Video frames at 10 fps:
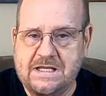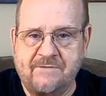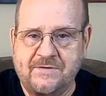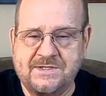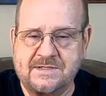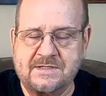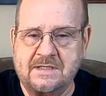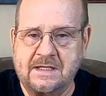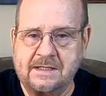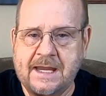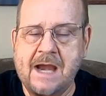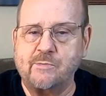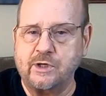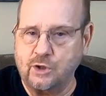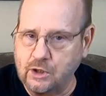if it's a
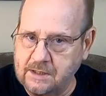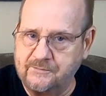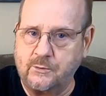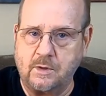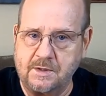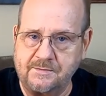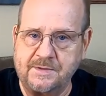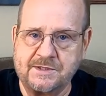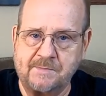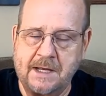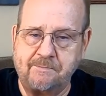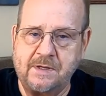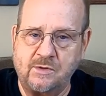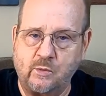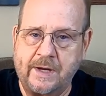camera you're looking for, this might
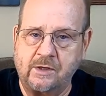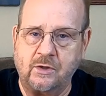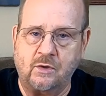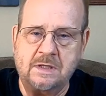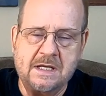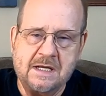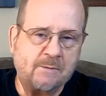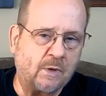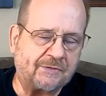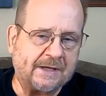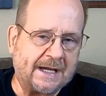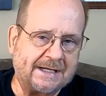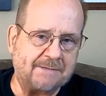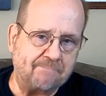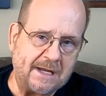be the way to go. One thing
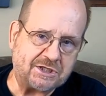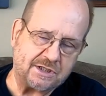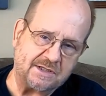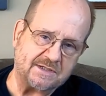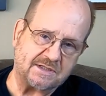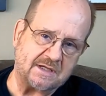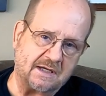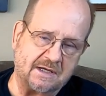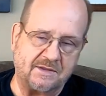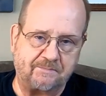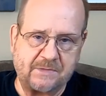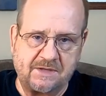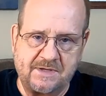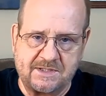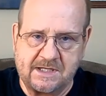I didn't mention is
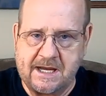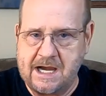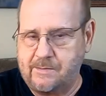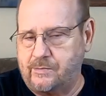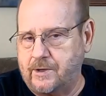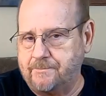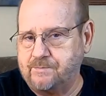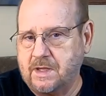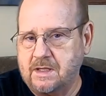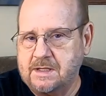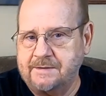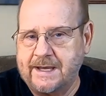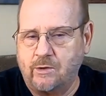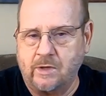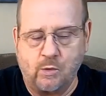this camera
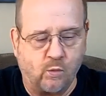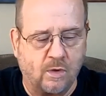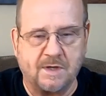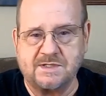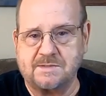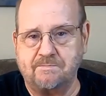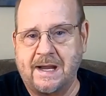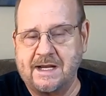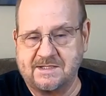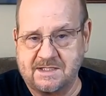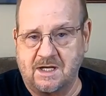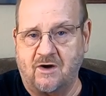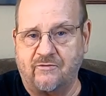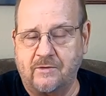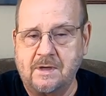not only works by
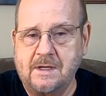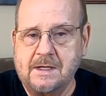itself,